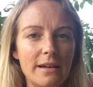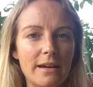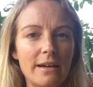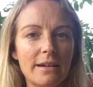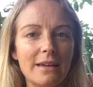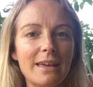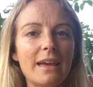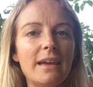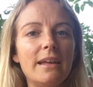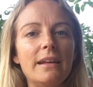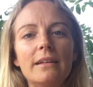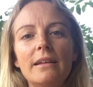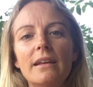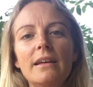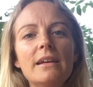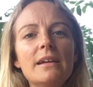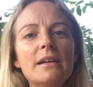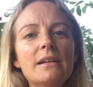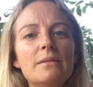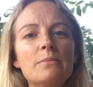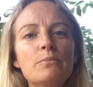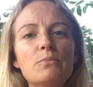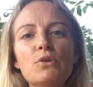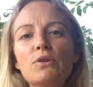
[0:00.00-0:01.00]
again
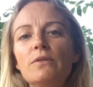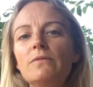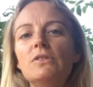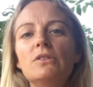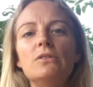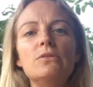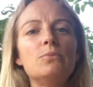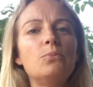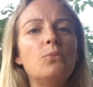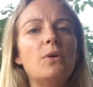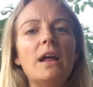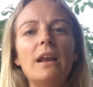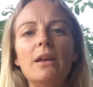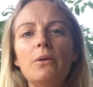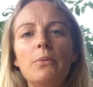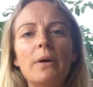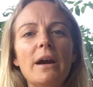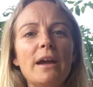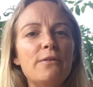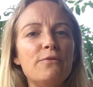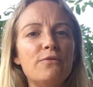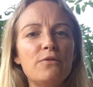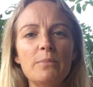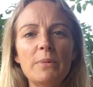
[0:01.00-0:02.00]
moves us well
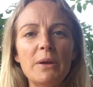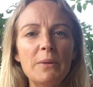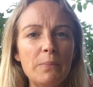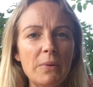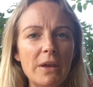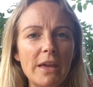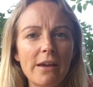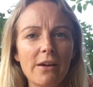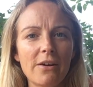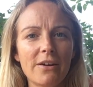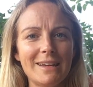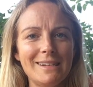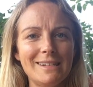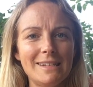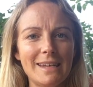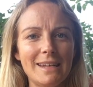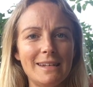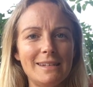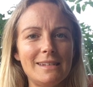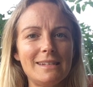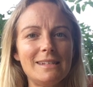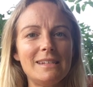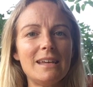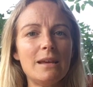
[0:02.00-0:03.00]
away from it being
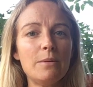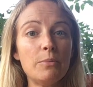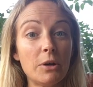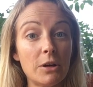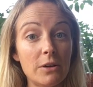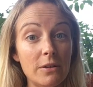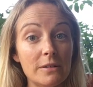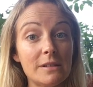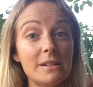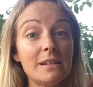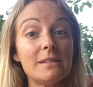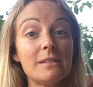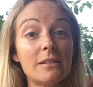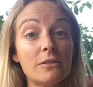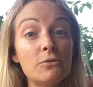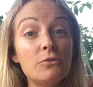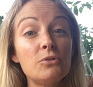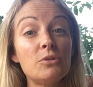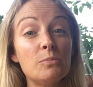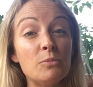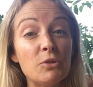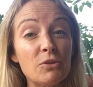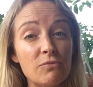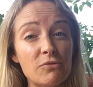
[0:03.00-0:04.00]
identity, but at its
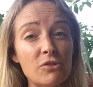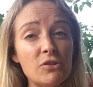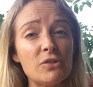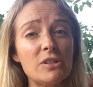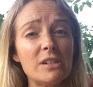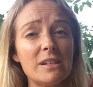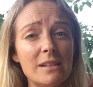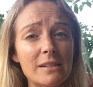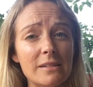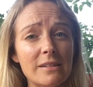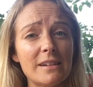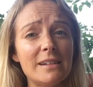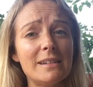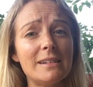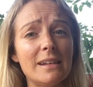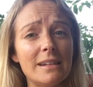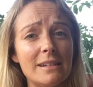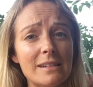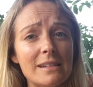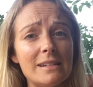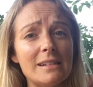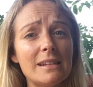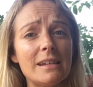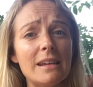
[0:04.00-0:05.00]
ultimate root it is
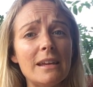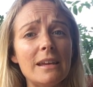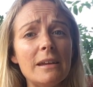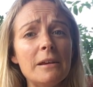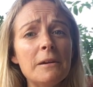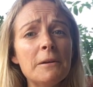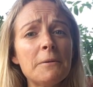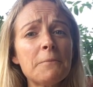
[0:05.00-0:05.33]
identity.